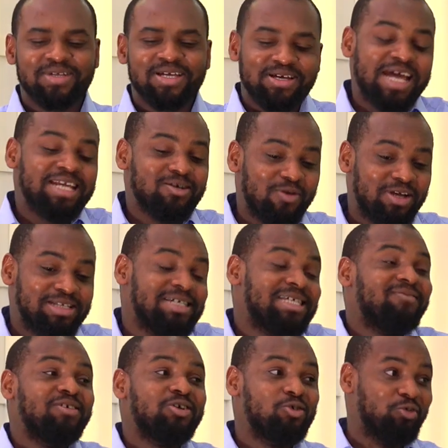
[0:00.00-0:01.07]
Anyway, they're
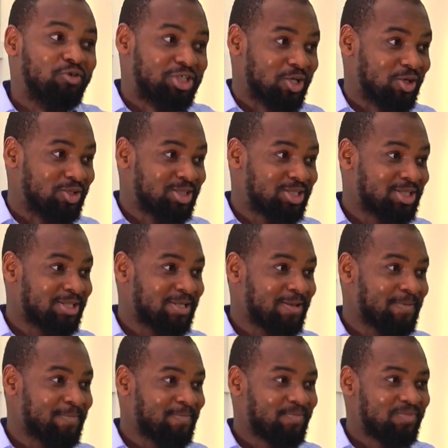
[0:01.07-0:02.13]
giving good returns. Sure.
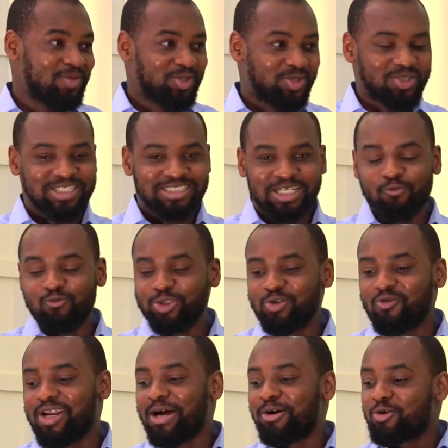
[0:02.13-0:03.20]
Do you understand? Would you
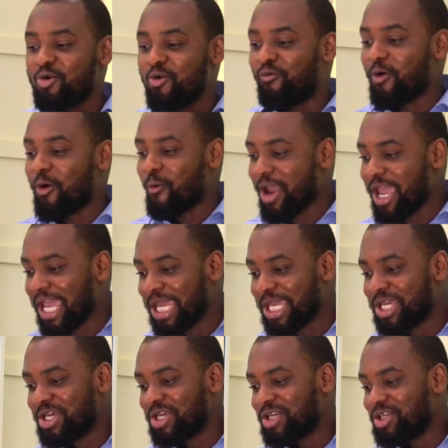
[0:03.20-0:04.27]
rather go for where
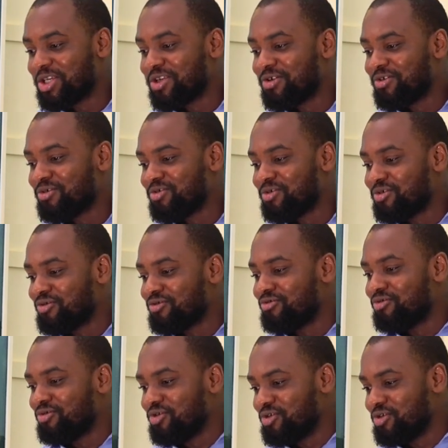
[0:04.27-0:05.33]

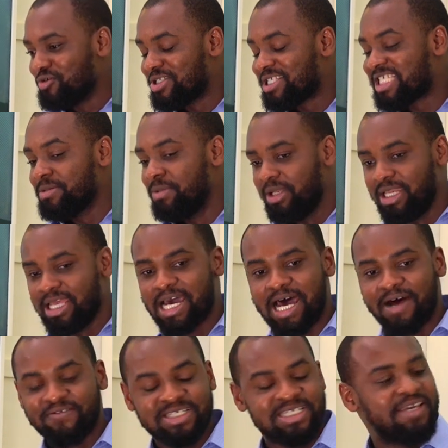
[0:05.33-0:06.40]
you seemingly
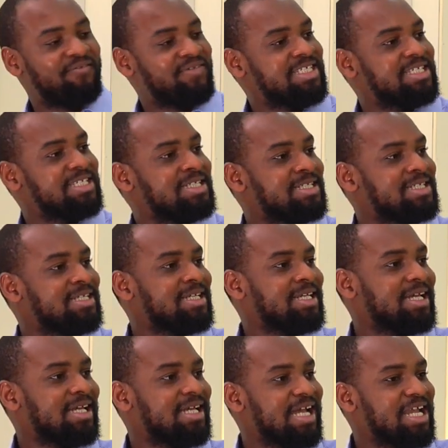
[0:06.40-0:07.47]
have safety? Uh-huh.
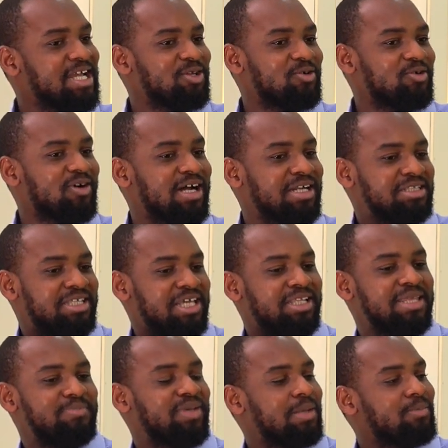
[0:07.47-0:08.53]
And you know, and take
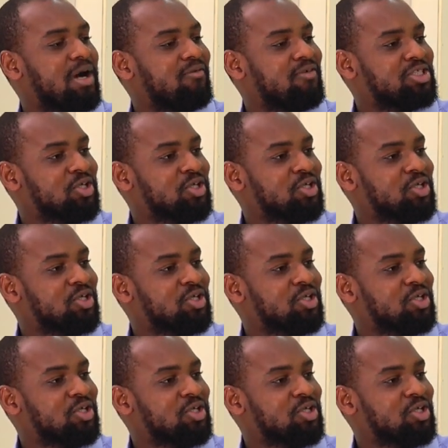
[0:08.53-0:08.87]
the minimal so returns.